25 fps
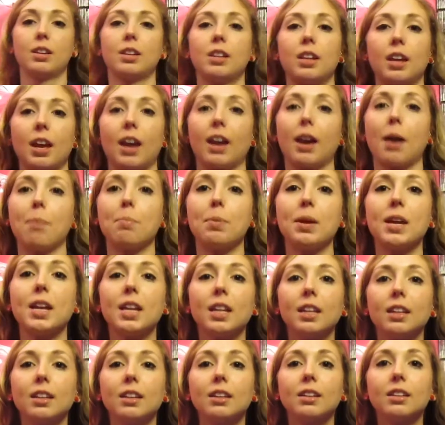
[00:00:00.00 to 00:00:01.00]
yeah, I got
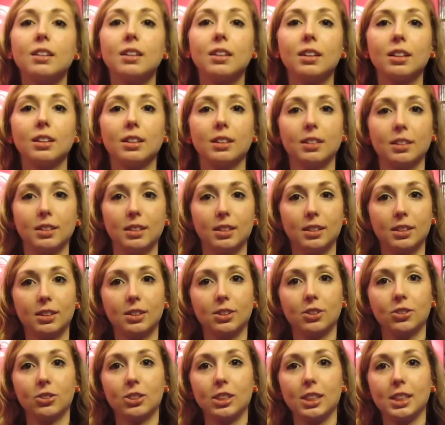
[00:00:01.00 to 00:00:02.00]
pinned
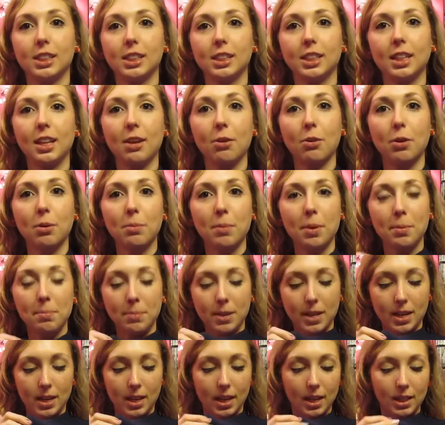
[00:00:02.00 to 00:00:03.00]
recently at one of my
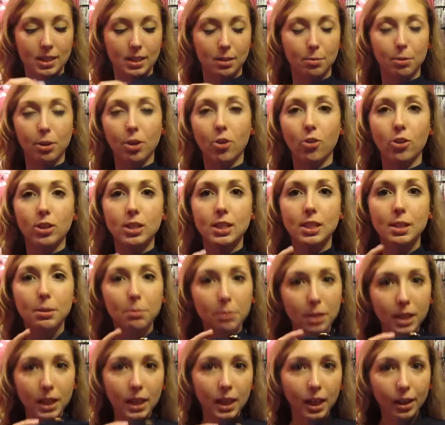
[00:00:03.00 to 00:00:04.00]
meetings. I've been going to the
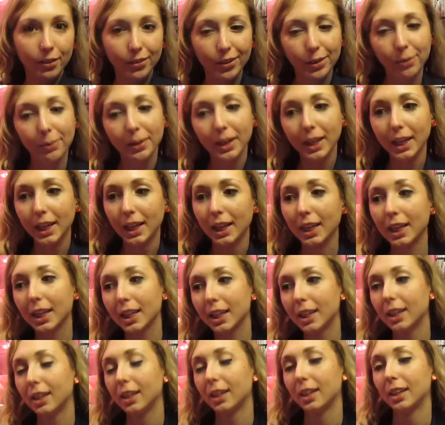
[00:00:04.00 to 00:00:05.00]
meeting every week
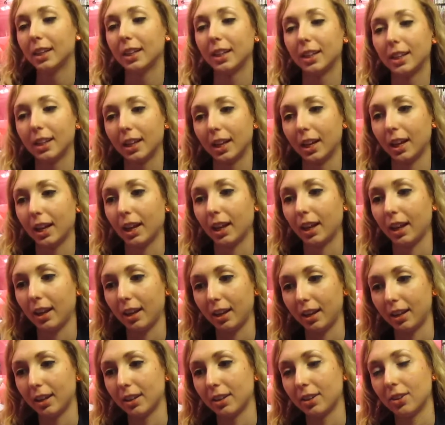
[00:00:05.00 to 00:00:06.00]

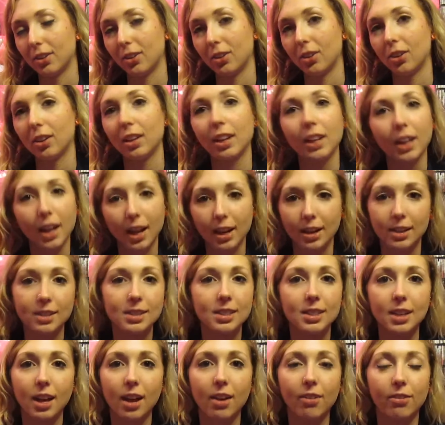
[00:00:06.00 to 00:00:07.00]
and all that kind of
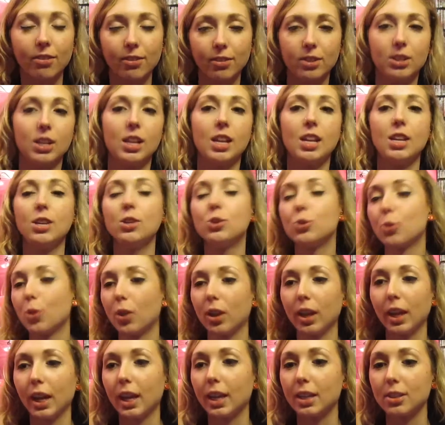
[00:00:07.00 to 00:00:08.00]
stuff,
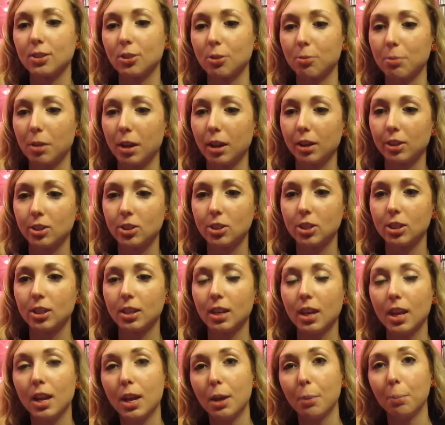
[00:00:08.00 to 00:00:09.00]
enjoying it so much
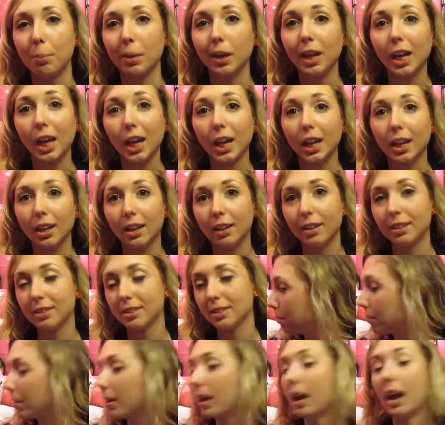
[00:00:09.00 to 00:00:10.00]

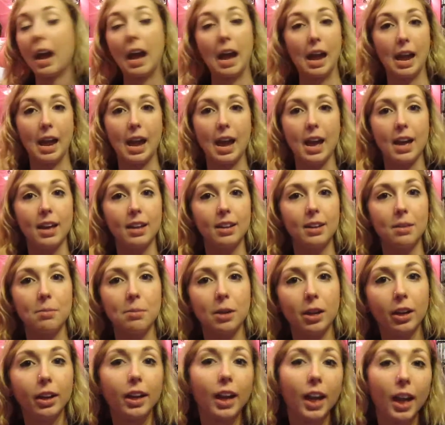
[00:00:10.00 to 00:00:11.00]
because I had a
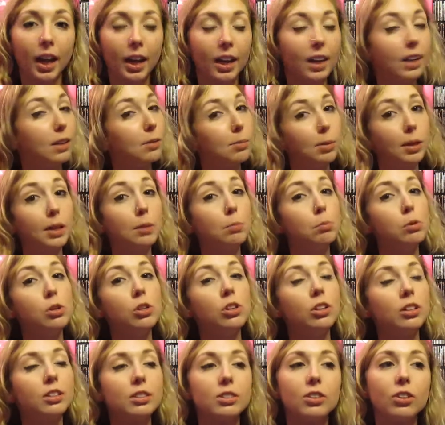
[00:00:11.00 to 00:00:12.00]
Mary Kay independent
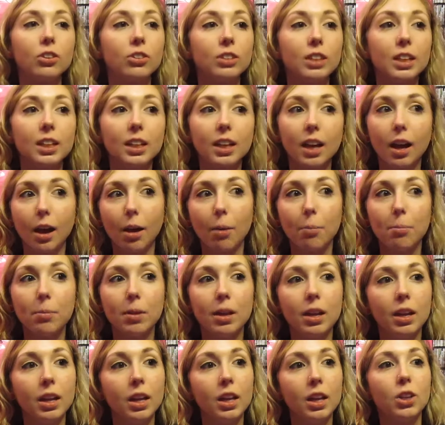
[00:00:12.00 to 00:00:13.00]
beauty consultant come
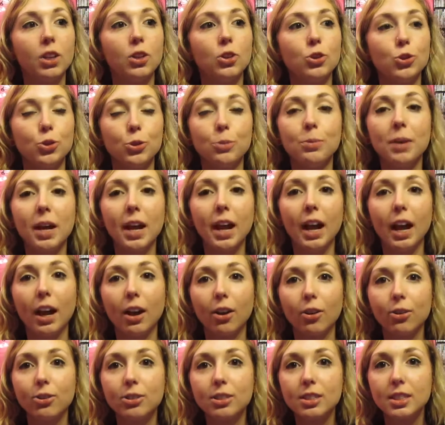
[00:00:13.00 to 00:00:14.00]
to my
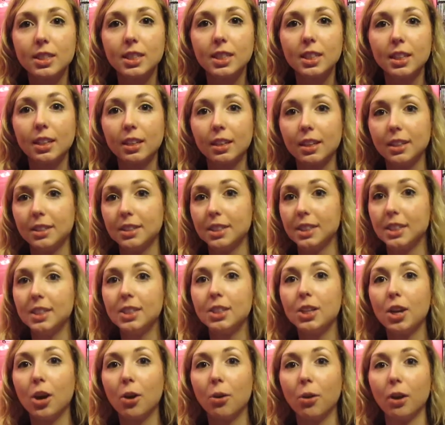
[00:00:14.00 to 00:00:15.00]
house.
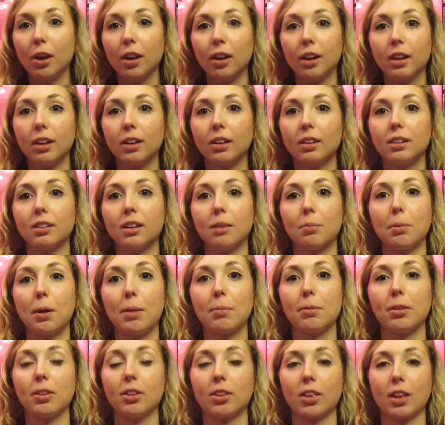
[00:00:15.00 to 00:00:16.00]
Didn't know her.
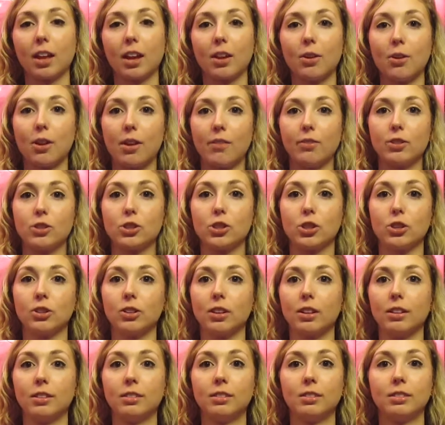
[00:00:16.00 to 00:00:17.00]
Probably look like I don't have a shirt
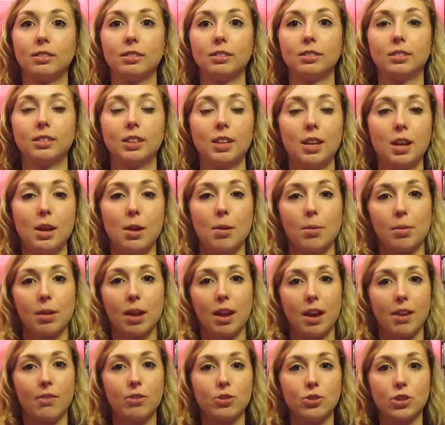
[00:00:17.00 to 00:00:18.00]
on.
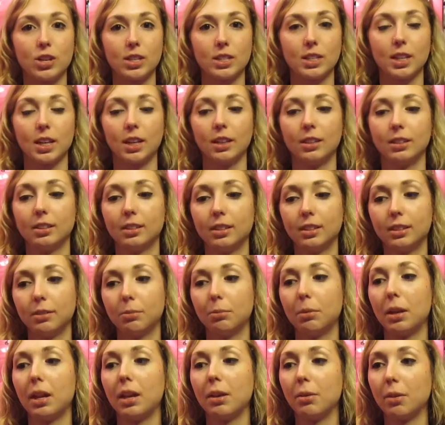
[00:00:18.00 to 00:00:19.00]
I have a dress on.
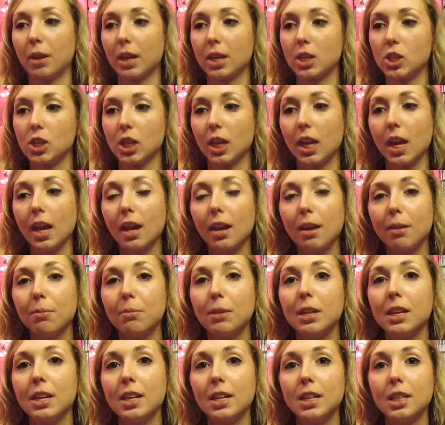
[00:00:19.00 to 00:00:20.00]
But anyway, she came
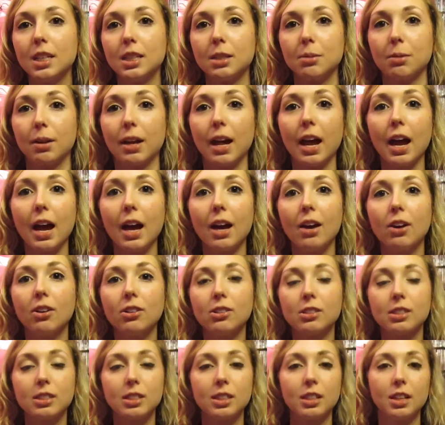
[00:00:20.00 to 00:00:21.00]
to my
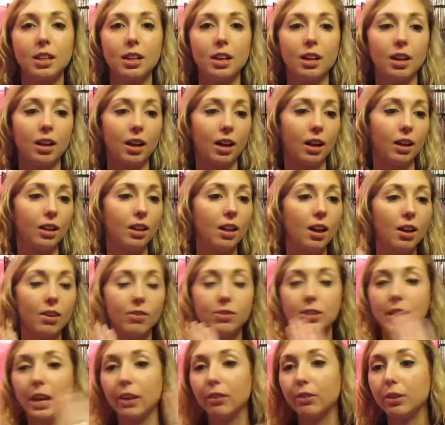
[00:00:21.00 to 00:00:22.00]
house. I
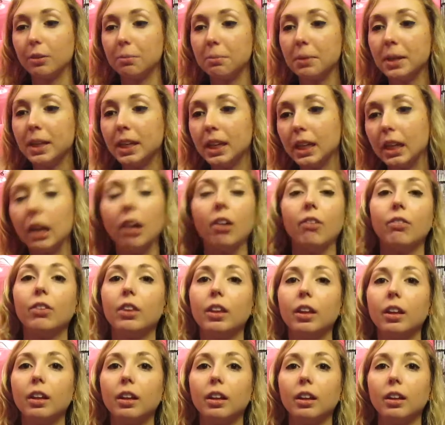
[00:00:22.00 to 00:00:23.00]
loved every minute of
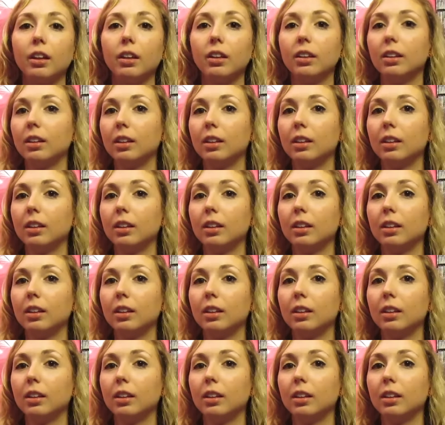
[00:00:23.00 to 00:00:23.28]
the,